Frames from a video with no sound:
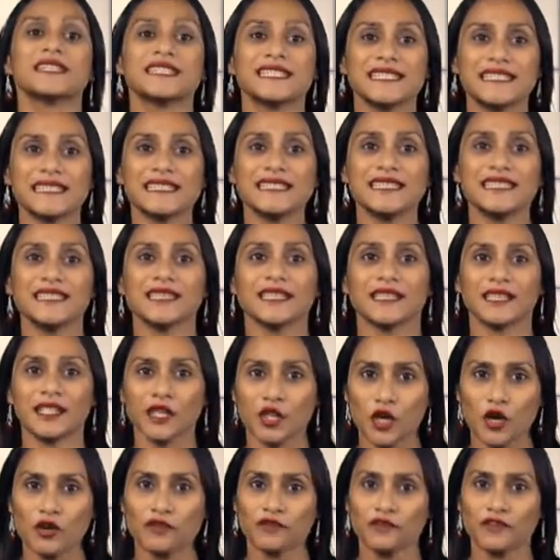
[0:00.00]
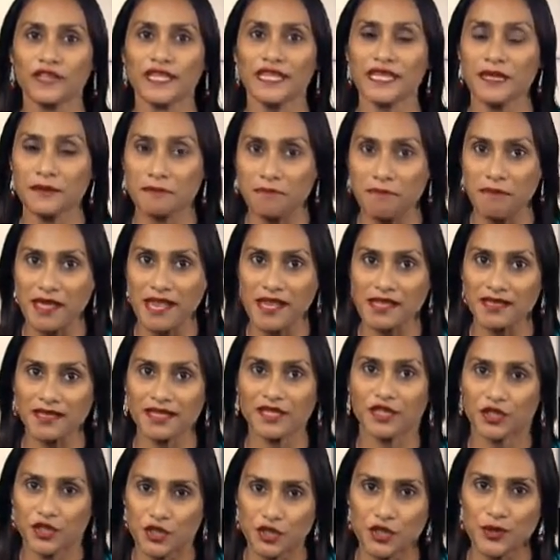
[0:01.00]
Tea, coffee, milk,
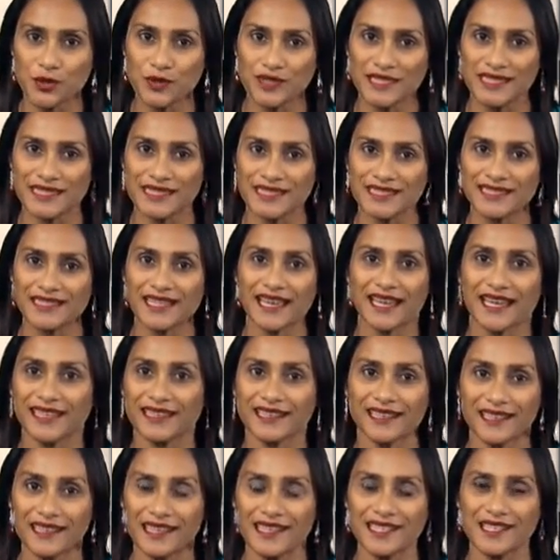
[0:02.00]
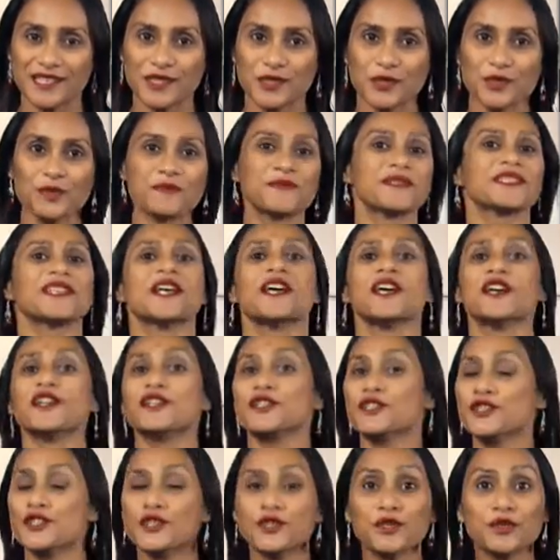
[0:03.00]
juices and clear soups
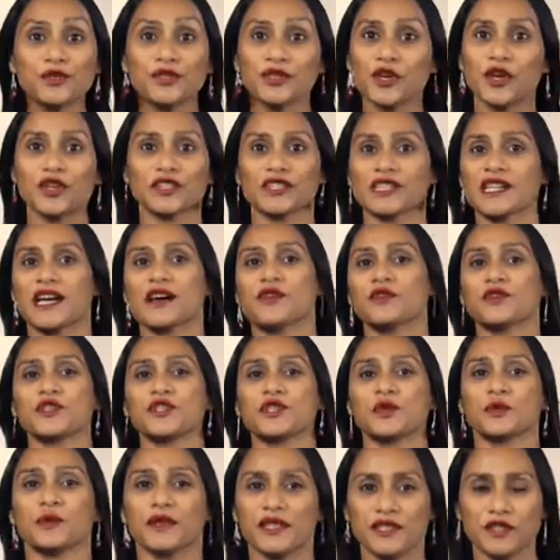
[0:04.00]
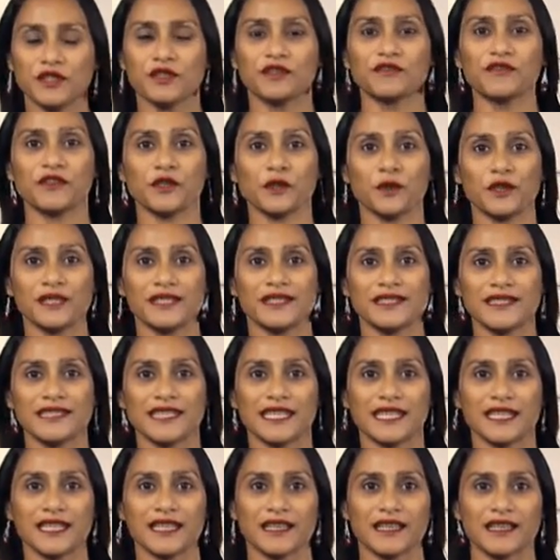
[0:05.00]
do not count towards your fluid
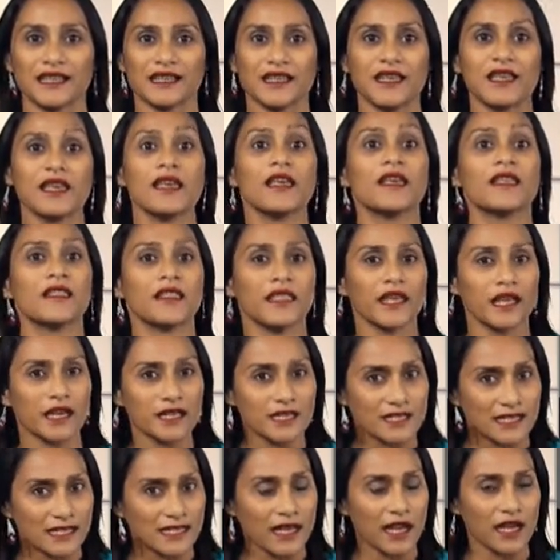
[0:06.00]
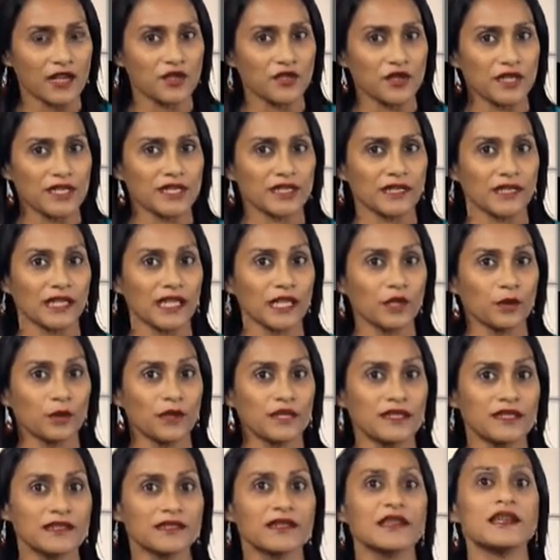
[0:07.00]
intake. They are dehydrating
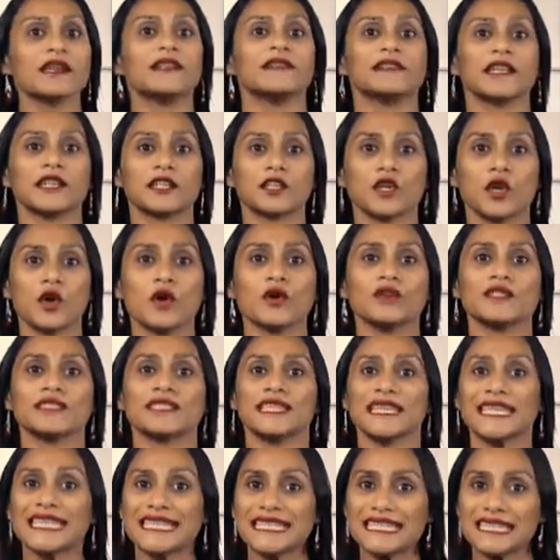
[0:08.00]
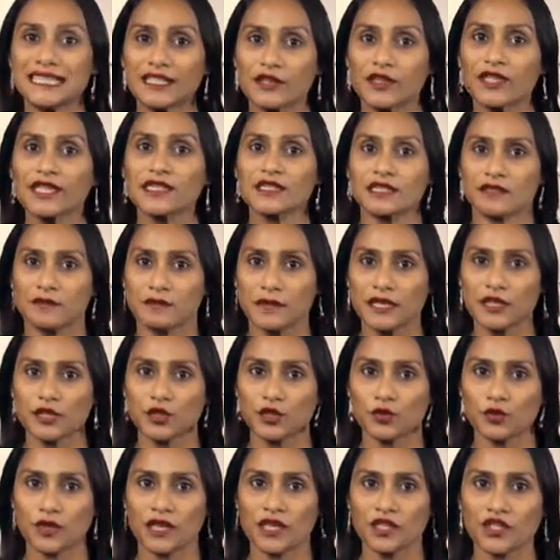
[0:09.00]
liquids that cause increased
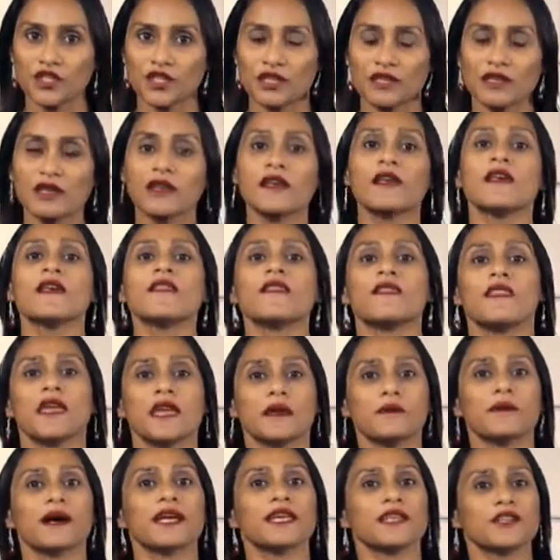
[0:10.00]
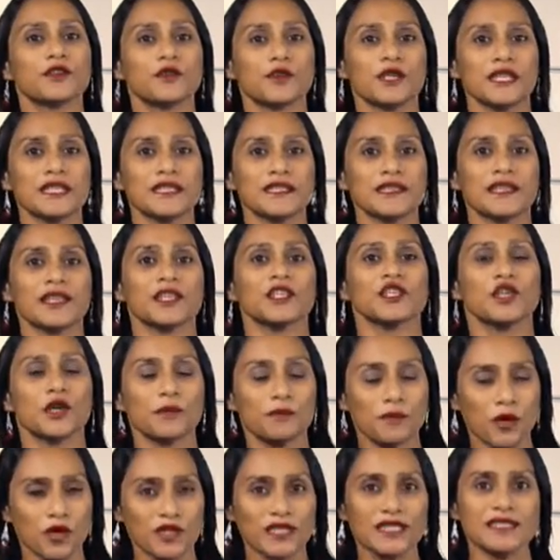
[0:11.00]
micturition, thereby increasing your
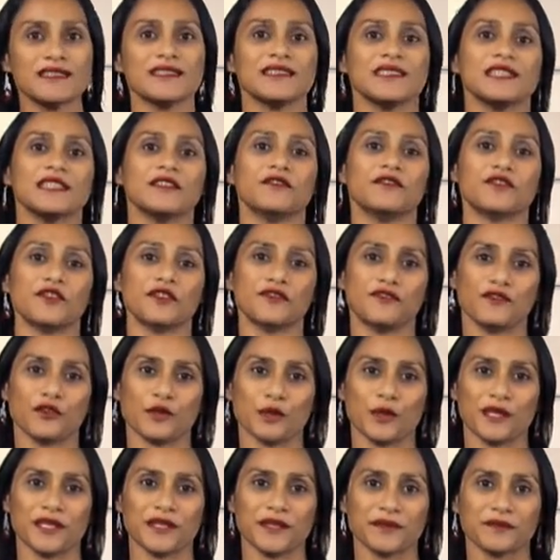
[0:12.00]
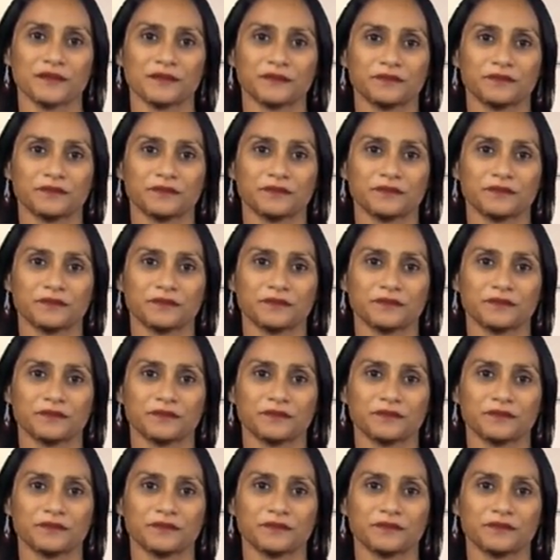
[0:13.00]
body's need for fluid.